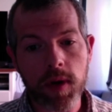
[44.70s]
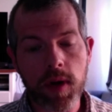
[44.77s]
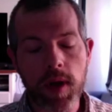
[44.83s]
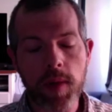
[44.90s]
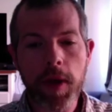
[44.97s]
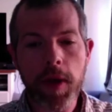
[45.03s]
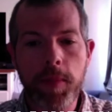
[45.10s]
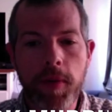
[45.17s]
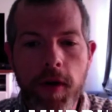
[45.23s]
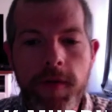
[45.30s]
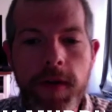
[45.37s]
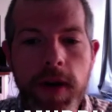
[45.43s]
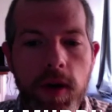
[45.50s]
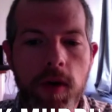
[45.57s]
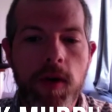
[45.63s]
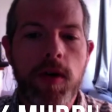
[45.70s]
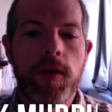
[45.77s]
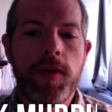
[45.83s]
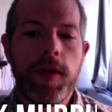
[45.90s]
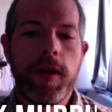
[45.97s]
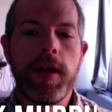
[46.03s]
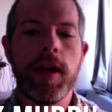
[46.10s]
I'm not privy to all
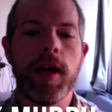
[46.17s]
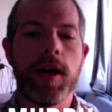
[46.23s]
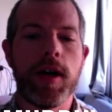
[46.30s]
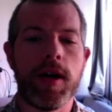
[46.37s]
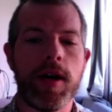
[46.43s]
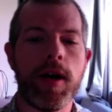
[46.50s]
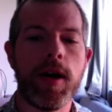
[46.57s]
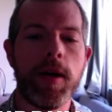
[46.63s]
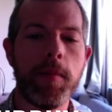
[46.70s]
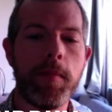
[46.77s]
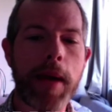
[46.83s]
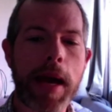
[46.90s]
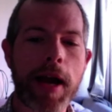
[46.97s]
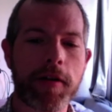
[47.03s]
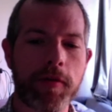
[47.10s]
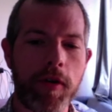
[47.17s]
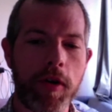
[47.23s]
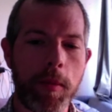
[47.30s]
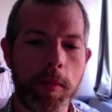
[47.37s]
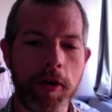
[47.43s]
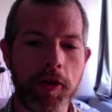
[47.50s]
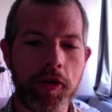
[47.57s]
the
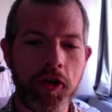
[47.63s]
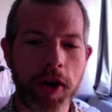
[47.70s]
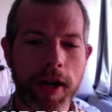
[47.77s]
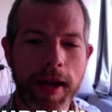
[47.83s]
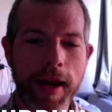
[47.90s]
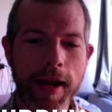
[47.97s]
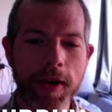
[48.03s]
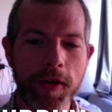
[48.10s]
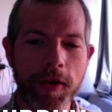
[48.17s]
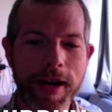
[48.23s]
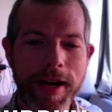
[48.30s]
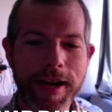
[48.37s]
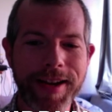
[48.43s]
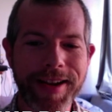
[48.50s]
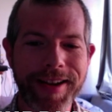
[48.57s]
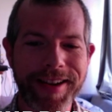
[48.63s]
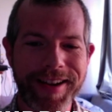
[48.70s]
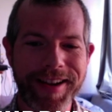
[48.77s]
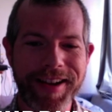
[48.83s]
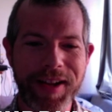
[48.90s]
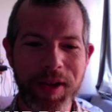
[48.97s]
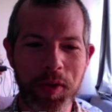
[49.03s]
backroom chicanery
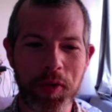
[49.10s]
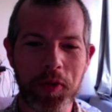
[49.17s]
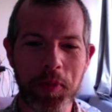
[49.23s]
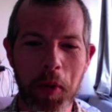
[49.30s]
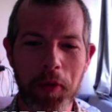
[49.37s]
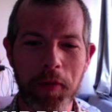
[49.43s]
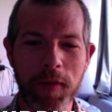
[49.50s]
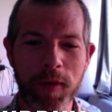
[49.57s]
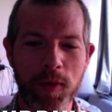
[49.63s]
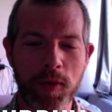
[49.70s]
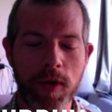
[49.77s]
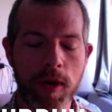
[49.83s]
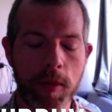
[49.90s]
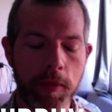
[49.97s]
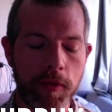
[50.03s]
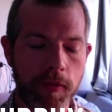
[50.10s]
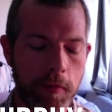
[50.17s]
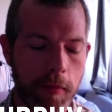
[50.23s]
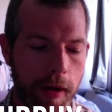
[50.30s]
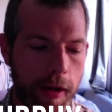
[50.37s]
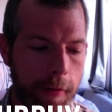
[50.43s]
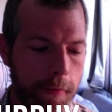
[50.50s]
in the smoke-filled rooms,
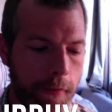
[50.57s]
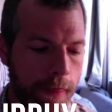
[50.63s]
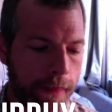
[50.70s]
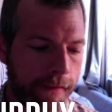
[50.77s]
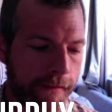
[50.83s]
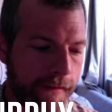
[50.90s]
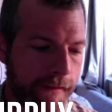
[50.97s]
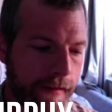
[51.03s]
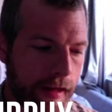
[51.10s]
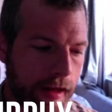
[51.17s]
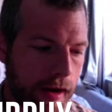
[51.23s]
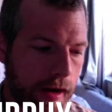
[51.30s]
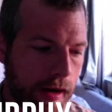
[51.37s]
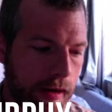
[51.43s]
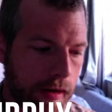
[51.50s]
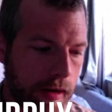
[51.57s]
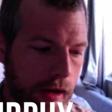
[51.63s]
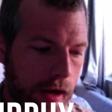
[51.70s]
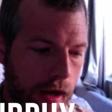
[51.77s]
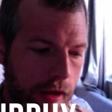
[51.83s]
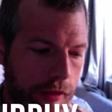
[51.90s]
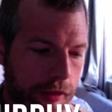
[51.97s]
but
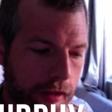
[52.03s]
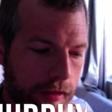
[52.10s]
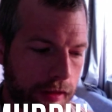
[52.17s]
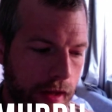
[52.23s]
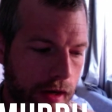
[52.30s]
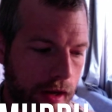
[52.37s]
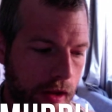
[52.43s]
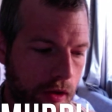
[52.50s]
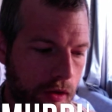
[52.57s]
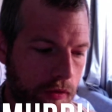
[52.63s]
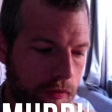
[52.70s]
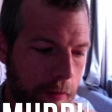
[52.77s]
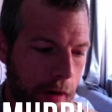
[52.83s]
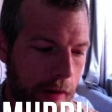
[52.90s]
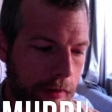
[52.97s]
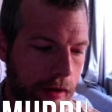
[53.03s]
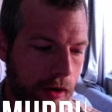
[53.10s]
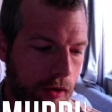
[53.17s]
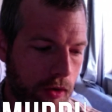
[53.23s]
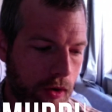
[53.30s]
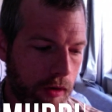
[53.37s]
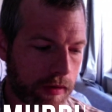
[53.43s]
I think that is probably a
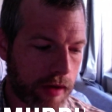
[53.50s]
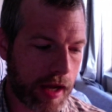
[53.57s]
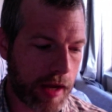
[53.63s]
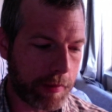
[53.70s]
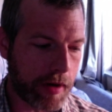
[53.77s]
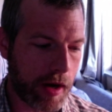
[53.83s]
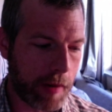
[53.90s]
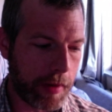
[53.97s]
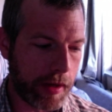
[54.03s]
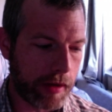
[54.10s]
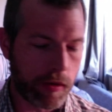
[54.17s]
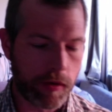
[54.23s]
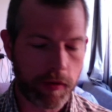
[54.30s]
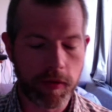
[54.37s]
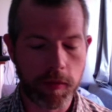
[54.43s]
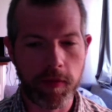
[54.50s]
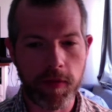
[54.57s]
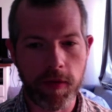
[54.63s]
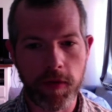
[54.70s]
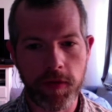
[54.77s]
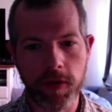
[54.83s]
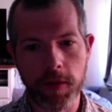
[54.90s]
long time coming. There are
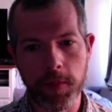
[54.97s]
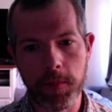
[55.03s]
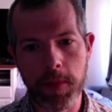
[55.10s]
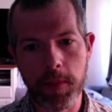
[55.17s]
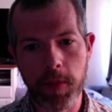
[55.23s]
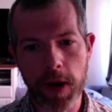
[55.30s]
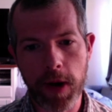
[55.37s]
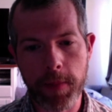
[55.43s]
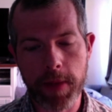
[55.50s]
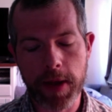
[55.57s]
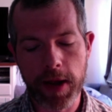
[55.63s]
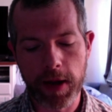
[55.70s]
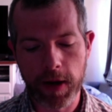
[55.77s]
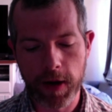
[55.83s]
some pretty big